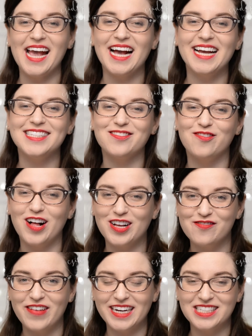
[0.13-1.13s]
Hey guys,
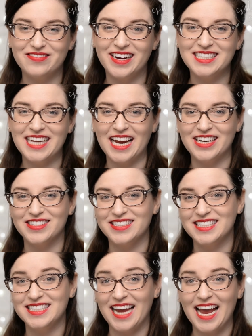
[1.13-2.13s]
welcome back to my channel.
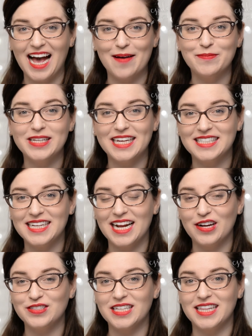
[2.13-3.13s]
Today I'm testing
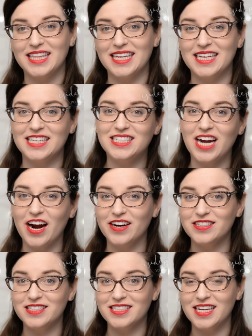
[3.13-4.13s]
out the
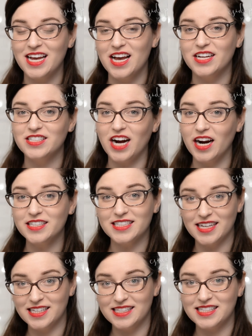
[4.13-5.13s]
Tarte
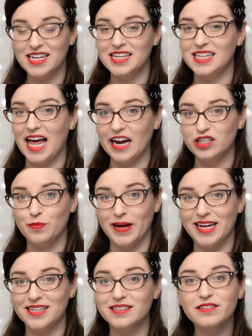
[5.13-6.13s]
Tarteist Lash
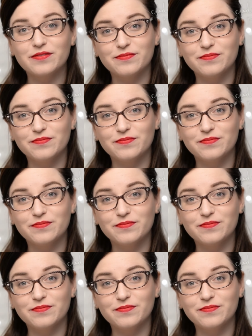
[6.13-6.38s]
Paint.